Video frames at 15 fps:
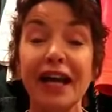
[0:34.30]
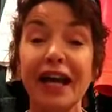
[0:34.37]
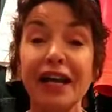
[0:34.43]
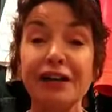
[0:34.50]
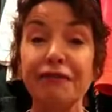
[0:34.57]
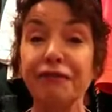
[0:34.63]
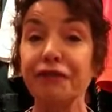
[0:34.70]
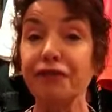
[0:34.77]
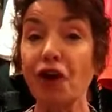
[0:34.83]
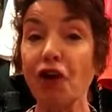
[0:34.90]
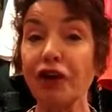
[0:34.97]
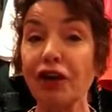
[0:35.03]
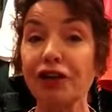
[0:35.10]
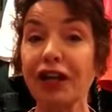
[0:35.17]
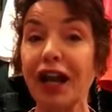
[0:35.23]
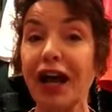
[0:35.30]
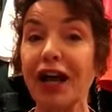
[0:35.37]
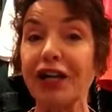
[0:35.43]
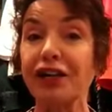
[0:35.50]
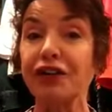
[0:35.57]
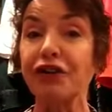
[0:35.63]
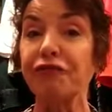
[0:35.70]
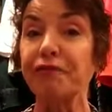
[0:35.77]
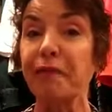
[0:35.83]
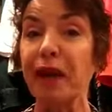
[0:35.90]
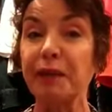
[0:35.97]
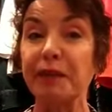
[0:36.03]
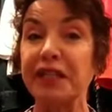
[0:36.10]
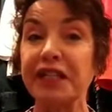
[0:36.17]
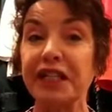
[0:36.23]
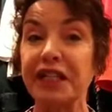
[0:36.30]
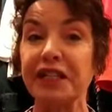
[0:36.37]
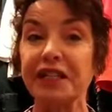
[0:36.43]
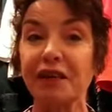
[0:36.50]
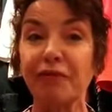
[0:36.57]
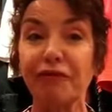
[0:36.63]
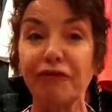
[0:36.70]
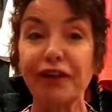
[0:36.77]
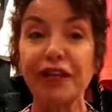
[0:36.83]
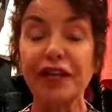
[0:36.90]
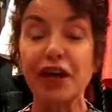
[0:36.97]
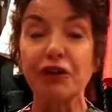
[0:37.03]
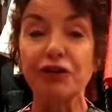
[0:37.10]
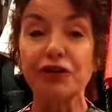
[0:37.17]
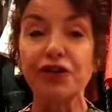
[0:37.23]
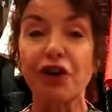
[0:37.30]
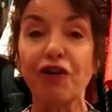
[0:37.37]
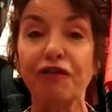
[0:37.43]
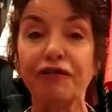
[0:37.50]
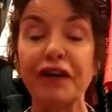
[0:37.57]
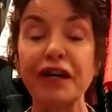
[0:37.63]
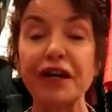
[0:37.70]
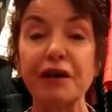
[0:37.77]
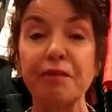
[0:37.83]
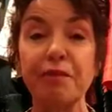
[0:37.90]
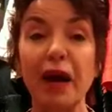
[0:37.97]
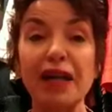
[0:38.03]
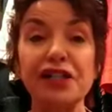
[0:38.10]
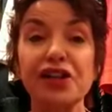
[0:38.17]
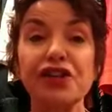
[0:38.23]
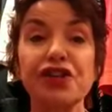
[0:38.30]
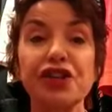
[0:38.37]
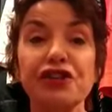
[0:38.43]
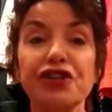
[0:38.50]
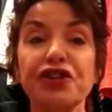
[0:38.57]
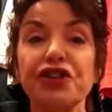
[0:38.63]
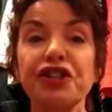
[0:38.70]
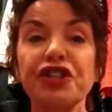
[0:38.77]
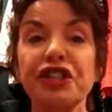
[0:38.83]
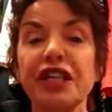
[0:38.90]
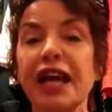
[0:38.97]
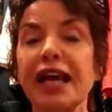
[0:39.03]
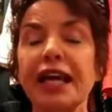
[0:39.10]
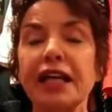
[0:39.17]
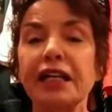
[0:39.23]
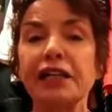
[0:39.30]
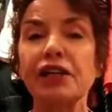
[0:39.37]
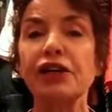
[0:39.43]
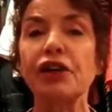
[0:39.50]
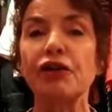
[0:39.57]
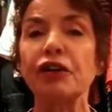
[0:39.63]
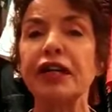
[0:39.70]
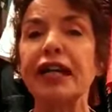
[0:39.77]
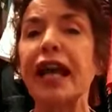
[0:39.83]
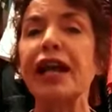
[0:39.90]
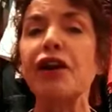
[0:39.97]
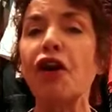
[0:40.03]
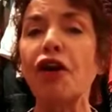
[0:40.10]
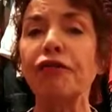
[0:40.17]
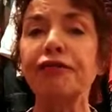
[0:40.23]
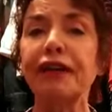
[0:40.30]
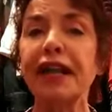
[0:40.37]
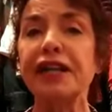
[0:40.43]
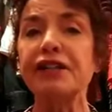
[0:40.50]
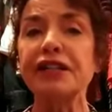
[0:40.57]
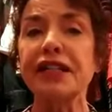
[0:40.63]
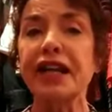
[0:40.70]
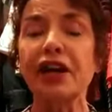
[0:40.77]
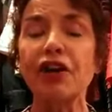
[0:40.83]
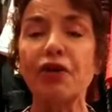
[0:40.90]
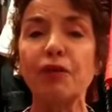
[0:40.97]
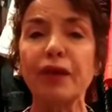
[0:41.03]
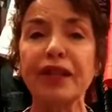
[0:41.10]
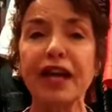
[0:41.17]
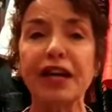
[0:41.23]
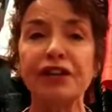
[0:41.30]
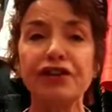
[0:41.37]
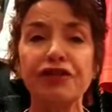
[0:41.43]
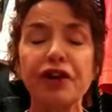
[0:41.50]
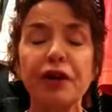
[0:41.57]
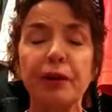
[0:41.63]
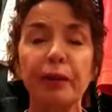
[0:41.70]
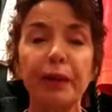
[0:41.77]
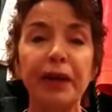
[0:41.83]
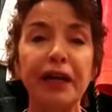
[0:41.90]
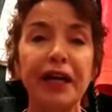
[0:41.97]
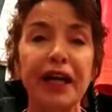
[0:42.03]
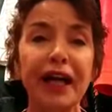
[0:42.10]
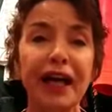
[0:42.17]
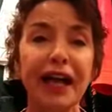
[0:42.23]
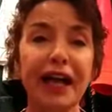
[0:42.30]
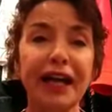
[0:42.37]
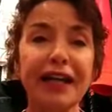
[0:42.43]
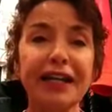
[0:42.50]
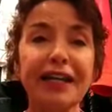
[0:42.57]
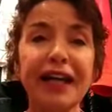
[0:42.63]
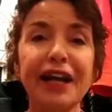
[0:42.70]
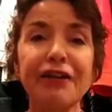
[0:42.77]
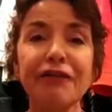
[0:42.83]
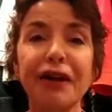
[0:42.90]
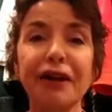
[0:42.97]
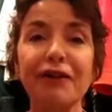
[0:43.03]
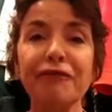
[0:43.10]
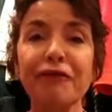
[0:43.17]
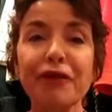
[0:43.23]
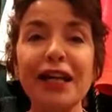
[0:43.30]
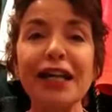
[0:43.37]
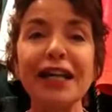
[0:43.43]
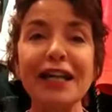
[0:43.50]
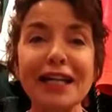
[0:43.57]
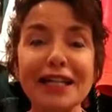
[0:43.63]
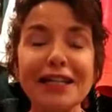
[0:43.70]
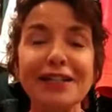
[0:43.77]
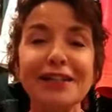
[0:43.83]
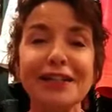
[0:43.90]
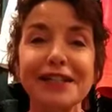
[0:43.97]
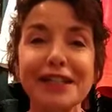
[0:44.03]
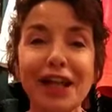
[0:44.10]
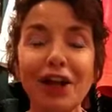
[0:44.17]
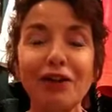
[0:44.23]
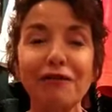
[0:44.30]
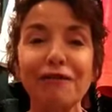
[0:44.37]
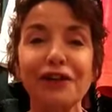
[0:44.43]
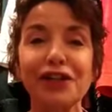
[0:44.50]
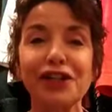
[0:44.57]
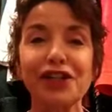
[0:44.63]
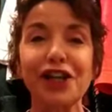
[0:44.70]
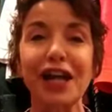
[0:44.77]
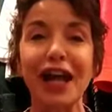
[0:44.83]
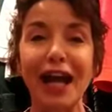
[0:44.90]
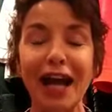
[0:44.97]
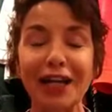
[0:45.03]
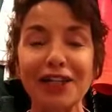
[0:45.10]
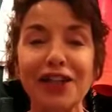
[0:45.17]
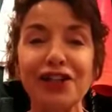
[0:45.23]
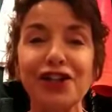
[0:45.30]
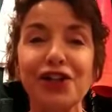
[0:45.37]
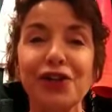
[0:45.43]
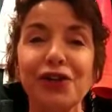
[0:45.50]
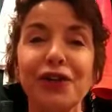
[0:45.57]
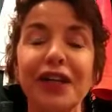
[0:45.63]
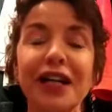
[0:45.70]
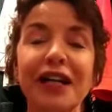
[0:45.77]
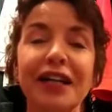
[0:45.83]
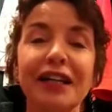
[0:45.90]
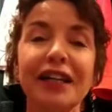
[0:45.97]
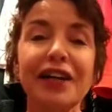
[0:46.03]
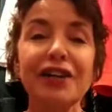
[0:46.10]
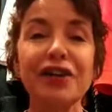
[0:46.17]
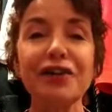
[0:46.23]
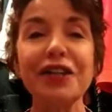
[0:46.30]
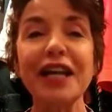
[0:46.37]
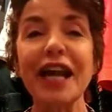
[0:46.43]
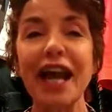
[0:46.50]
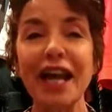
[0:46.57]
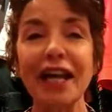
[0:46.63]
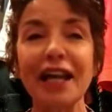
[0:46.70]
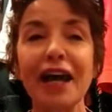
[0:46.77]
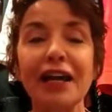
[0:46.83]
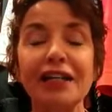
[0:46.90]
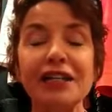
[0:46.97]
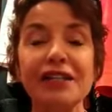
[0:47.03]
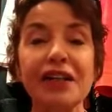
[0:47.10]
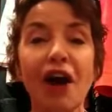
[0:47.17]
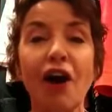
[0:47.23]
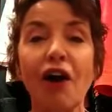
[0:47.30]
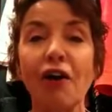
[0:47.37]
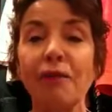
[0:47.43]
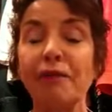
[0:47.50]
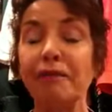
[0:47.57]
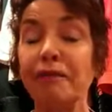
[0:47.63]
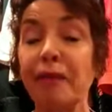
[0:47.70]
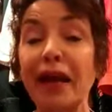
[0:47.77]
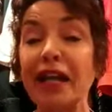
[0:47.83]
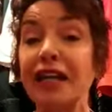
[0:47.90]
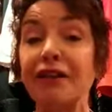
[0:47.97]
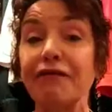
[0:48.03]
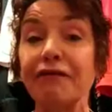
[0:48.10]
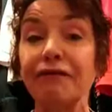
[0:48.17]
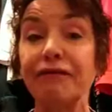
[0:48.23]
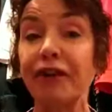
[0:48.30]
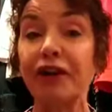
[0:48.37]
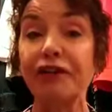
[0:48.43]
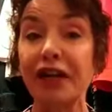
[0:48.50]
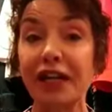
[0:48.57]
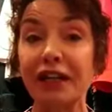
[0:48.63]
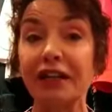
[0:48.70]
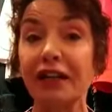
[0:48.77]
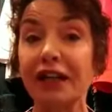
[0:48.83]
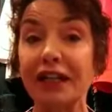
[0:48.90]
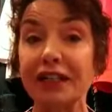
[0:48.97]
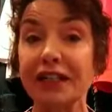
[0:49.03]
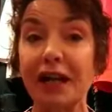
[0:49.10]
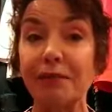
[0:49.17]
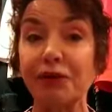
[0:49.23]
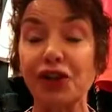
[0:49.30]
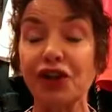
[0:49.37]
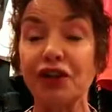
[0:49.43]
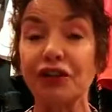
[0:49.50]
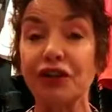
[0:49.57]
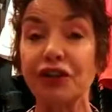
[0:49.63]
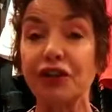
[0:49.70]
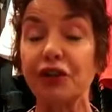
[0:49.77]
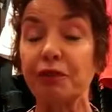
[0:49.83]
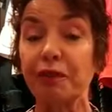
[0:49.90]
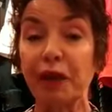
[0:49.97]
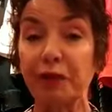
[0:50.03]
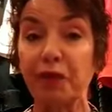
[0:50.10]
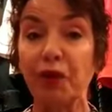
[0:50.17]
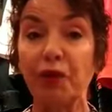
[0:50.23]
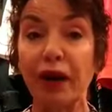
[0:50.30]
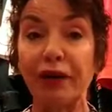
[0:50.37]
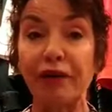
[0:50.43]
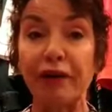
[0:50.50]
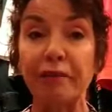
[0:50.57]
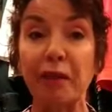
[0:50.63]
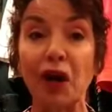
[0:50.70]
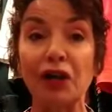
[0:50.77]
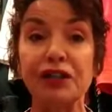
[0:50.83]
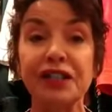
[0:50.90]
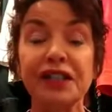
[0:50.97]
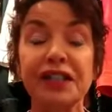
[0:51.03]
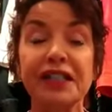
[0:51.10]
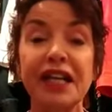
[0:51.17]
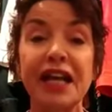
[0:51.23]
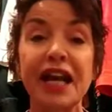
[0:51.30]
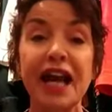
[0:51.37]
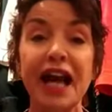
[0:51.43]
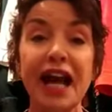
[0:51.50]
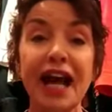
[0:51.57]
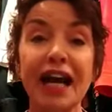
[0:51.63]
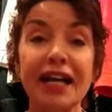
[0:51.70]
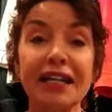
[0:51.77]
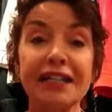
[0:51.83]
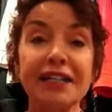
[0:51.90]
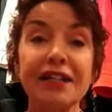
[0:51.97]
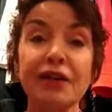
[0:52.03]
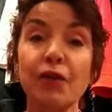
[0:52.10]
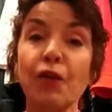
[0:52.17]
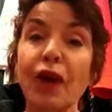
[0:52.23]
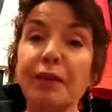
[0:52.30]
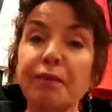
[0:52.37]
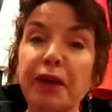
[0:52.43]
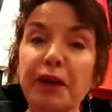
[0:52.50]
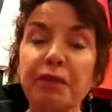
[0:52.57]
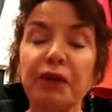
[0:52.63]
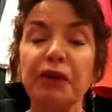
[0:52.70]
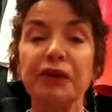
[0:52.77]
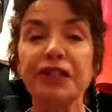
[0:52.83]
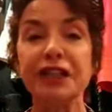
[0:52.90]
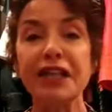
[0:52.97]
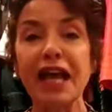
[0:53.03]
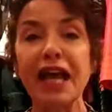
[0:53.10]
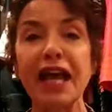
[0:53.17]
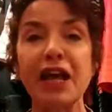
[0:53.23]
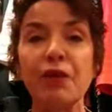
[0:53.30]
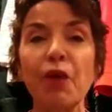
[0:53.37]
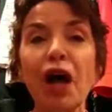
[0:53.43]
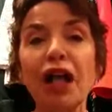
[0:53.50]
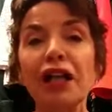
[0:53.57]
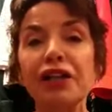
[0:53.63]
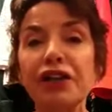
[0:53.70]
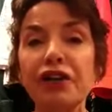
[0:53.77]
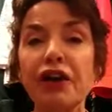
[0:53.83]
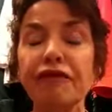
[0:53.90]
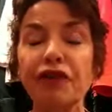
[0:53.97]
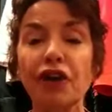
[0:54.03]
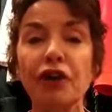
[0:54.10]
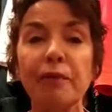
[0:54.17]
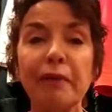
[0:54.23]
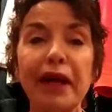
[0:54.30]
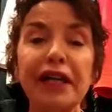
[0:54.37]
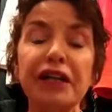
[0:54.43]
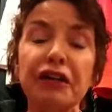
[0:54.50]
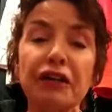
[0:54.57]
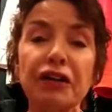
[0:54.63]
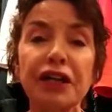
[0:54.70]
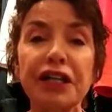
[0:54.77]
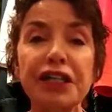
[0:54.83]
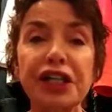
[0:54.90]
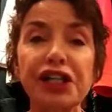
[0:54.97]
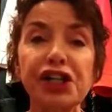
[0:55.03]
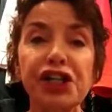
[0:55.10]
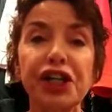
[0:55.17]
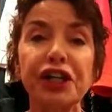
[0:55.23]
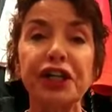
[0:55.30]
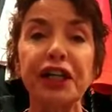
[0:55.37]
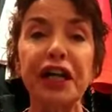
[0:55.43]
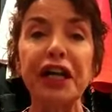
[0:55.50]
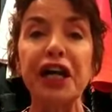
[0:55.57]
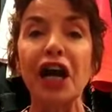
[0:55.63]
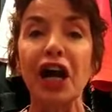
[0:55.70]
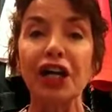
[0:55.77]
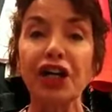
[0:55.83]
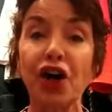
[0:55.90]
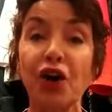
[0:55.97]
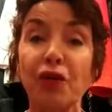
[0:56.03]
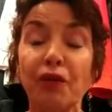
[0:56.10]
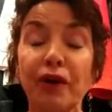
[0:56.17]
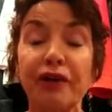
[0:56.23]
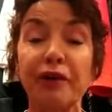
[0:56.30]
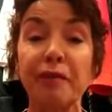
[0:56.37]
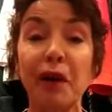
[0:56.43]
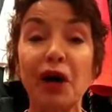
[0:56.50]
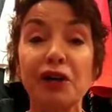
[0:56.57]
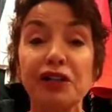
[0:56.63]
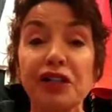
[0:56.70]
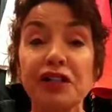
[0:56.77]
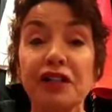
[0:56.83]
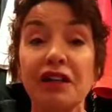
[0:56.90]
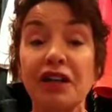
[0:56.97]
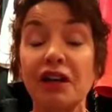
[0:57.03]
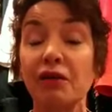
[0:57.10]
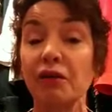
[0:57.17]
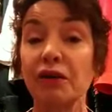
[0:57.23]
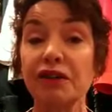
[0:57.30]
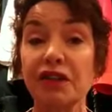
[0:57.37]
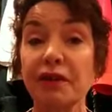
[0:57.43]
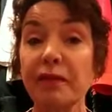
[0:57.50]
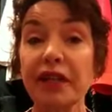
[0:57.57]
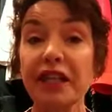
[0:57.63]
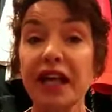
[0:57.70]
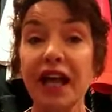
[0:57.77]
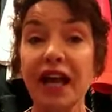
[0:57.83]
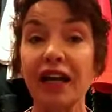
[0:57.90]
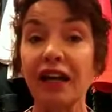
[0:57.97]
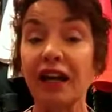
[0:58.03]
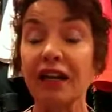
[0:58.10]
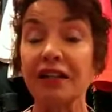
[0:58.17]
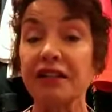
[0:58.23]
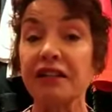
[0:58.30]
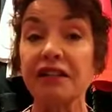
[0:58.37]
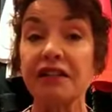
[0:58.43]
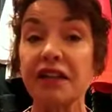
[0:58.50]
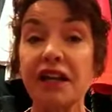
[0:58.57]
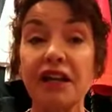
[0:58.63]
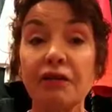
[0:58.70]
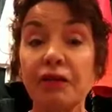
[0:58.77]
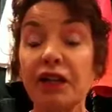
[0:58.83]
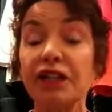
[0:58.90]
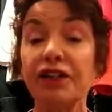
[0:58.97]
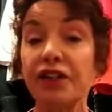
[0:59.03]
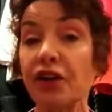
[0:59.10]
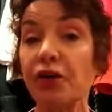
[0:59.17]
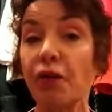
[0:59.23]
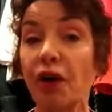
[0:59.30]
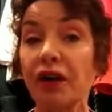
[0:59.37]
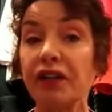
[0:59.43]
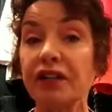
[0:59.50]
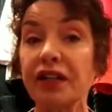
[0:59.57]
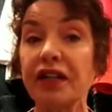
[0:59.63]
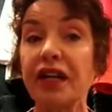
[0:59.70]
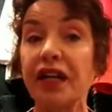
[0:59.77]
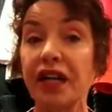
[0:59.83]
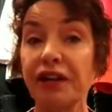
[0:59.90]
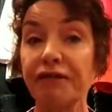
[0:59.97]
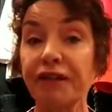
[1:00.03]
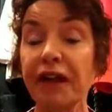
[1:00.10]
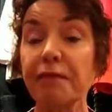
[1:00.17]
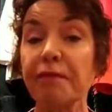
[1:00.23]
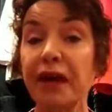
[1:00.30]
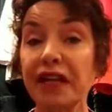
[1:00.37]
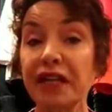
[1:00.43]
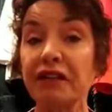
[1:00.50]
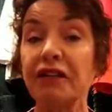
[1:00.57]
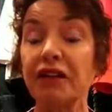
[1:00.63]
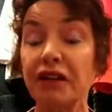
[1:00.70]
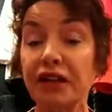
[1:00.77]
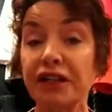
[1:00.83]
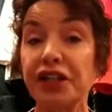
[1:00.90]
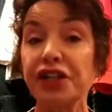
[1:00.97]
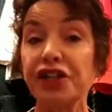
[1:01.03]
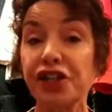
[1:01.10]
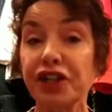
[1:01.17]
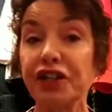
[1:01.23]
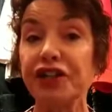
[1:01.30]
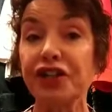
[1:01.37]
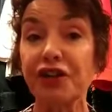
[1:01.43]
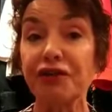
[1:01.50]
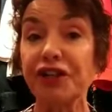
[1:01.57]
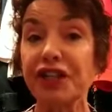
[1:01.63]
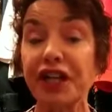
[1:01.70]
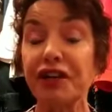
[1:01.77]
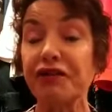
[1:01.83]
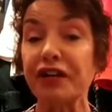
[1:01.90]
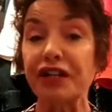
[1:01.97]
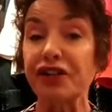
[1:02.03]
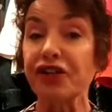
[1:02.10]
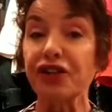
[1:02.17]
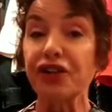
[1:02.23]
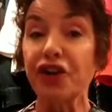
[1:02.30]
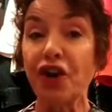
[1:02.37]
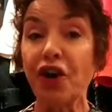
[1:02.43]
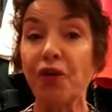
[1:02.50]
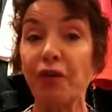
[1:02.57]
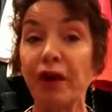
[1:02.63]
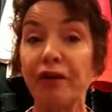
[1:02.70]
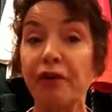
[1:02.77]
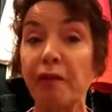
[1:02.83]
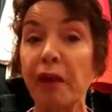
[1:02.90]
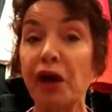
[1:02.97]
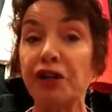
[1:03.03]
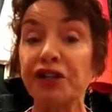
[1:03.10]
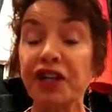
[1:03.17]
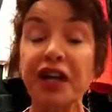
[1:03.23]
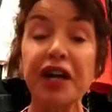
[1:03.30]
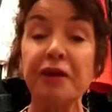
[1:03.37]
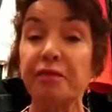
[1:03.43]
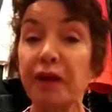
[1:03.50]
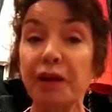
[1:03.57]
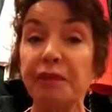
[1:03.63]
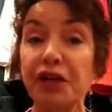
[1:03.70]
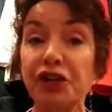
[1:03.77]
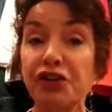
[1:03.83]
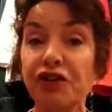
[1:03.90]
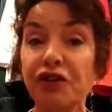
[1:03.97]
And if you've gone online, you've maybe seen some videos of passengers just saying, you know, get off, let us get on with our trip. And it really is a selfish attitude. Now, I know the airlines are making very little exception to people wearing masks. And when people say, well, you know, I've got a medical condition, I can't wear a mask. Well, some of the airlines are saying, well, you know what? If that medical condition is so serious that you can't wear a mask, maybe you